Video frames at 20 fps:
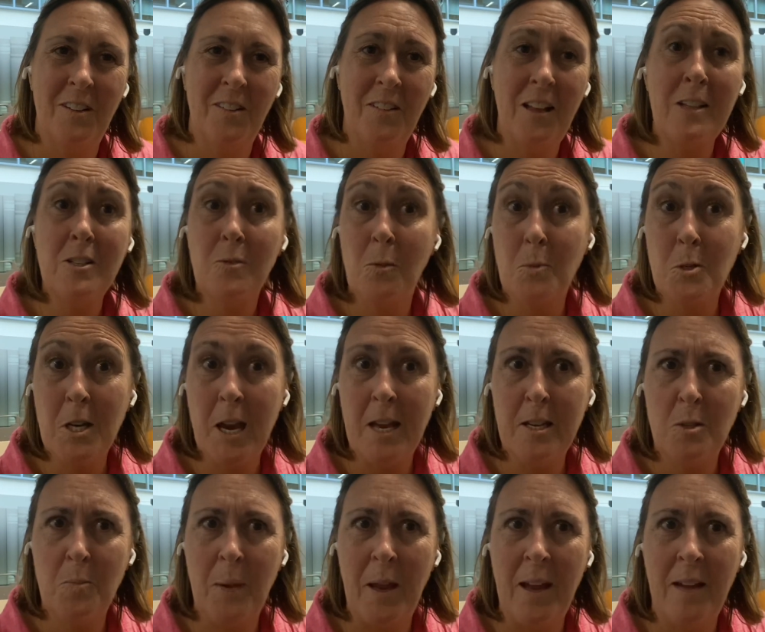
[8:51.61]
That's from
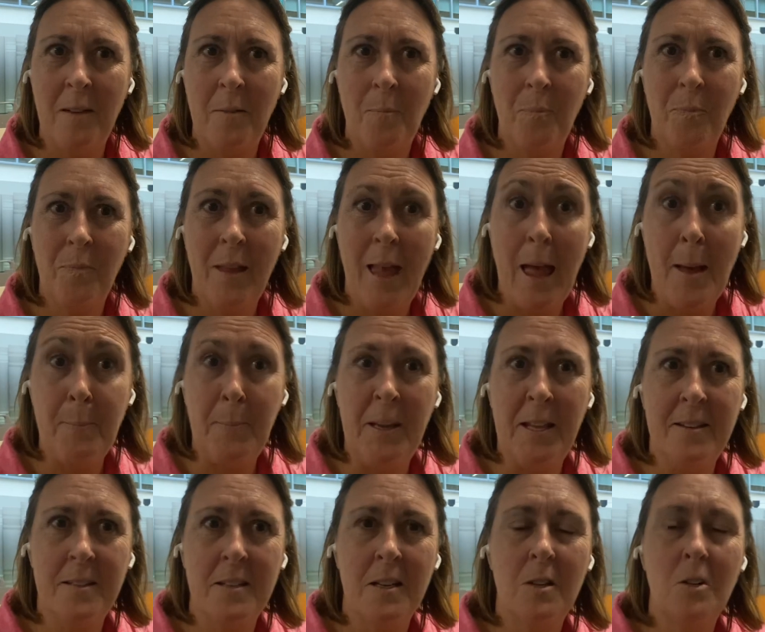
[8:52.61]
Shakespeare,
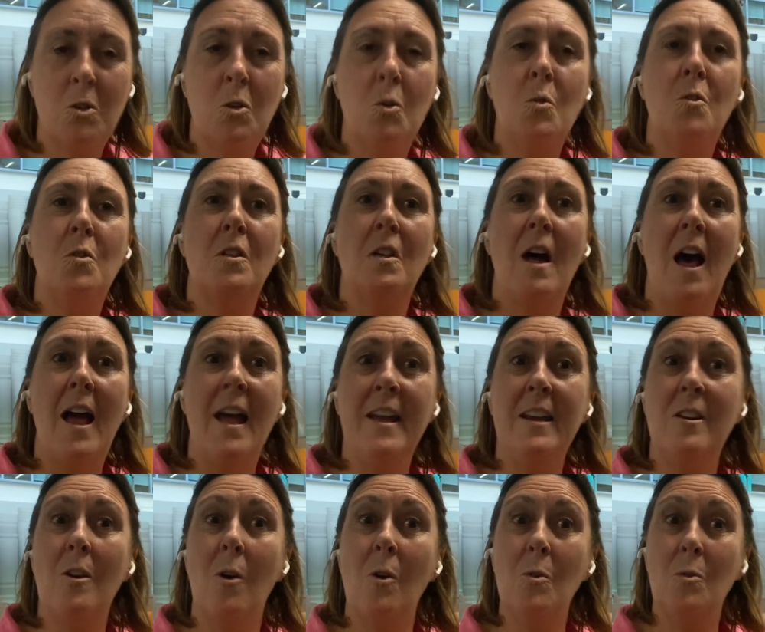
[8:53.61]
Hamlet. To
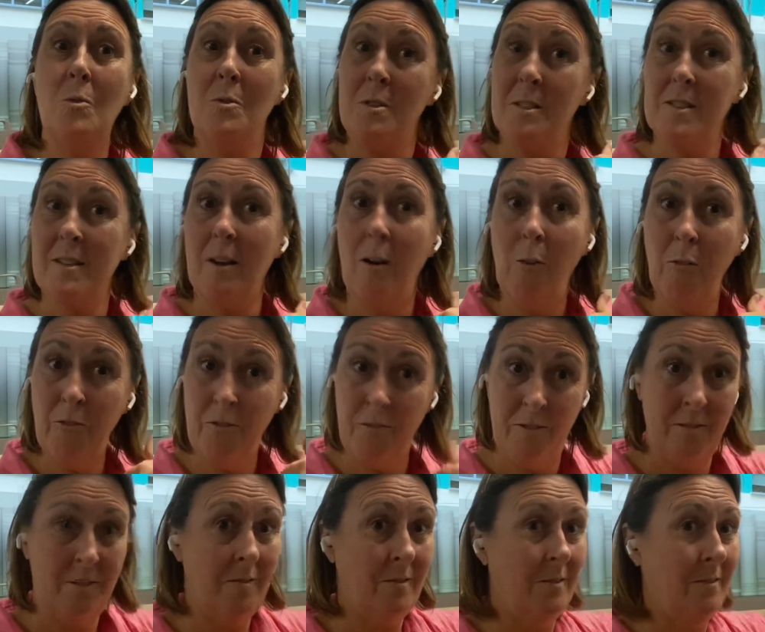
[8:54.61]
thine own self
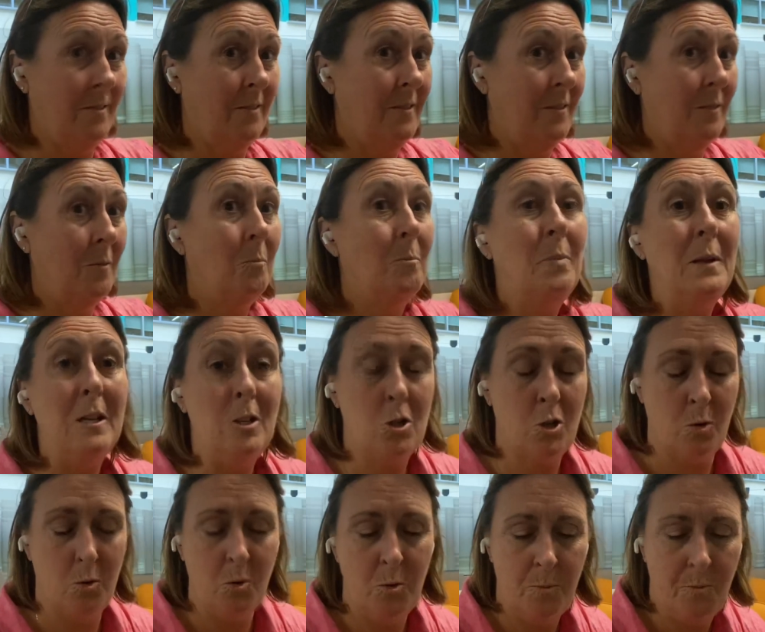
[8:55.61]
be
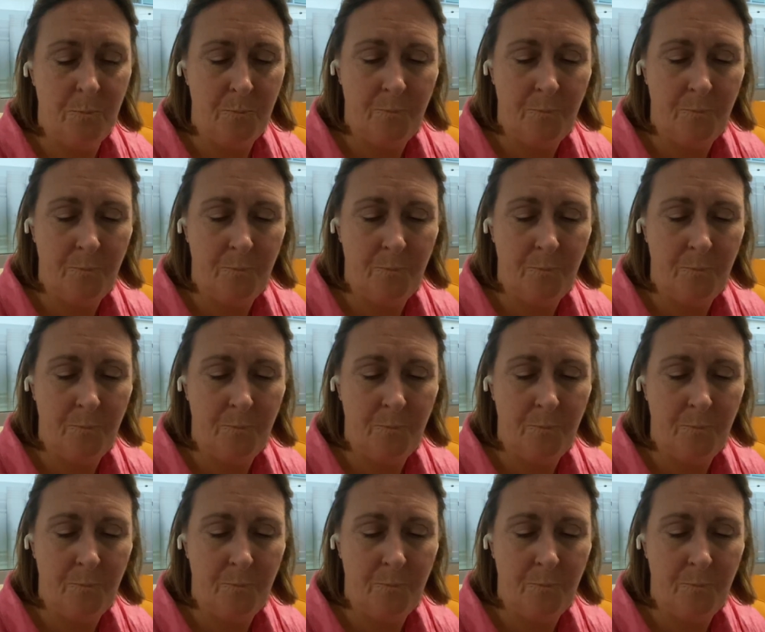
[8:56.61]
true.